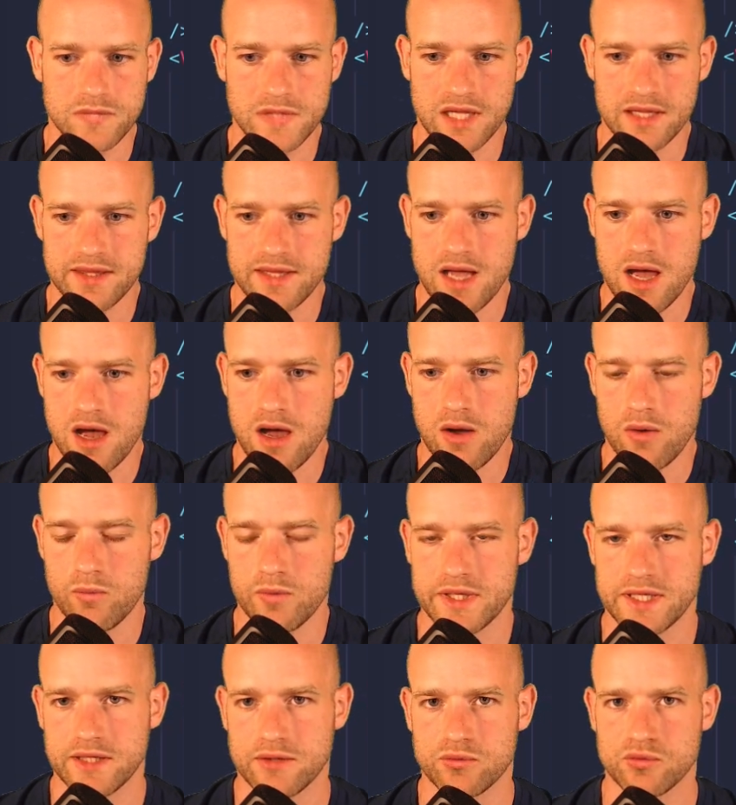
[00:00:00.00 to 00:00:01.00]
Now
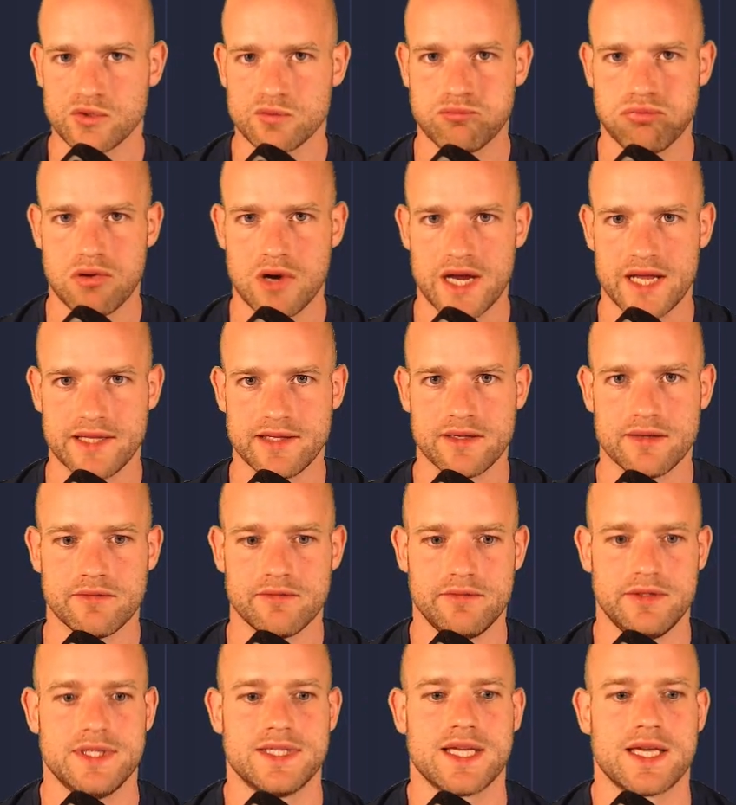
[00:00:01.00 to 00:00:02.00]
we need to spread
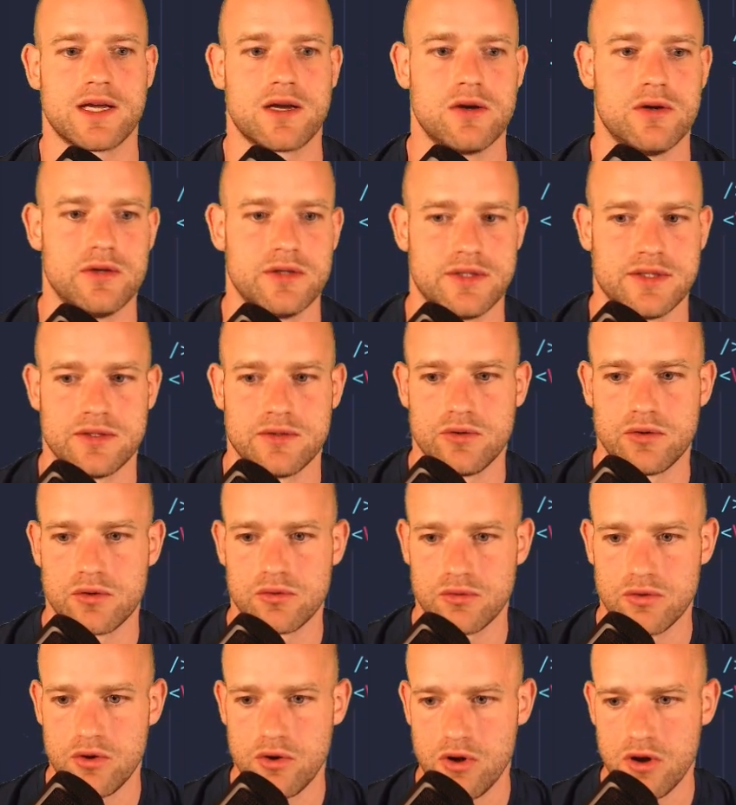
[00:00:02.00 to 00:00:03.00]
these icons
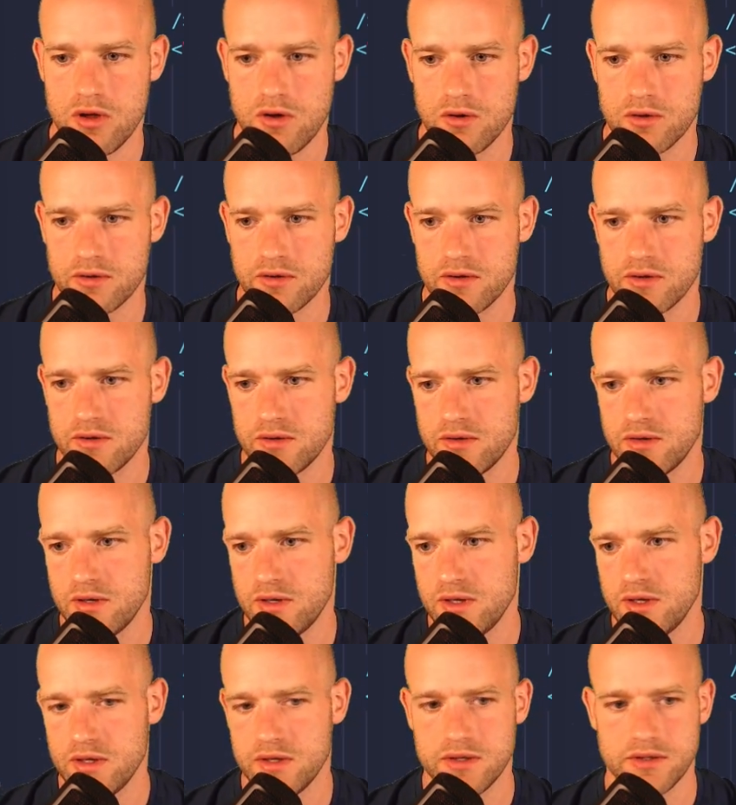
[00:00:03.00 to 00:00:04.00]
along
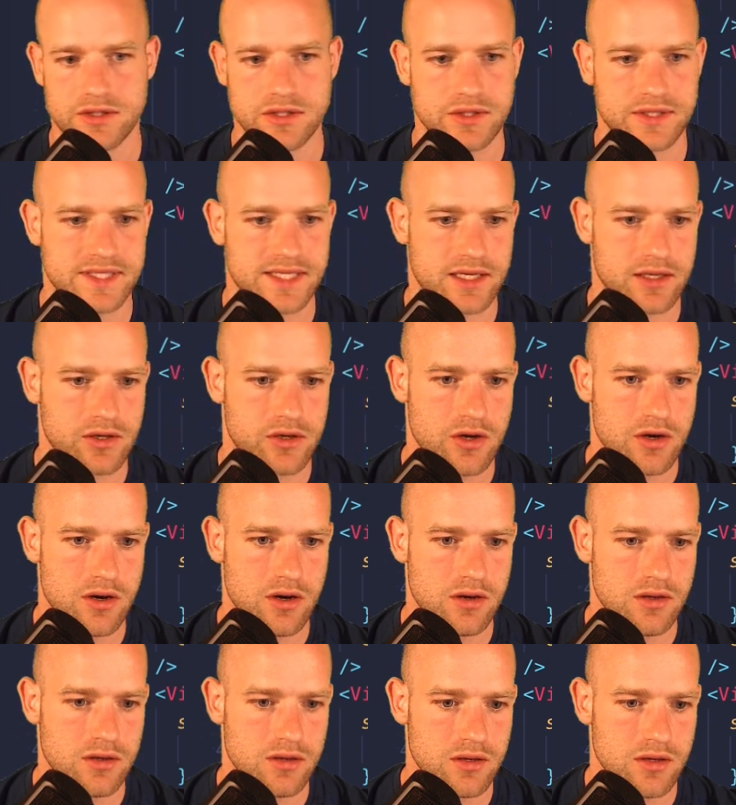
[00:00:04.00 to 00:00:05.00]
the circle.